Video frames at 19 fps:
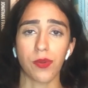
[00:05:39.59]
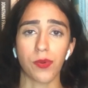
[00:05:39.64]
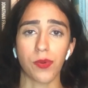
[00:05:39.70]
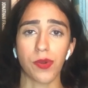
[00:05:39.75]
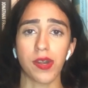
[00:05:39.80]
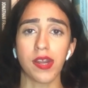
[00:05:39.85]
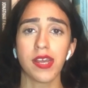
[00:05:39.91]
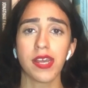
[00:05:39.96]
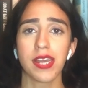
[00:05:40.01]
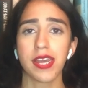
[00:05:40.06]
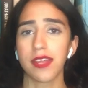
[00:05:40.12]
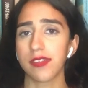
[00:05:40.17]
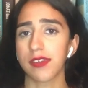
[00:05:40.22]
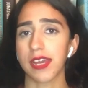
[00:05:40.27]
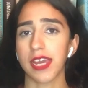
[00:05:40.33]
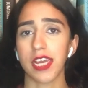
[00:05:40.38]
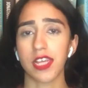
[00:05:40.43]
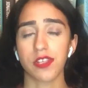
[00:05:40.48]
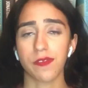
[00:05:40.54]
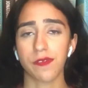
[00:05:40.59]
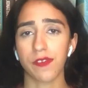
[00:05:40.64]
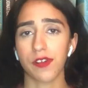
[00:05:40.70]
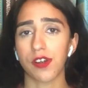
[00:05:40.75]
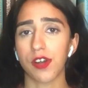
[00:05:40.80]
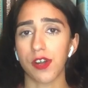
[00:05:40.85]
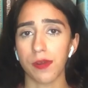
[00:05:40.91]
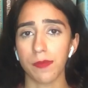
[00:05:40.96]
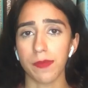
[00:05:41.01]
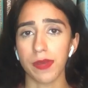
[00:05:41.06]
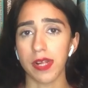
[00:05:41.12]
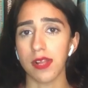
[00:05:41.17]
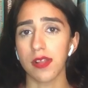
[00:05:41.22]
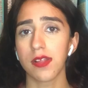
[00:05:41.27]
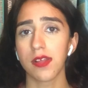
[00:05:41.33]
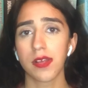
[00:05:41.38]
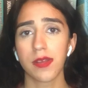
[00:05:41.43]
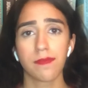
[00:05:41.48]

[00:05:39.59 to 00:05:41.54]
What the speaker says: or in the case of Carmel,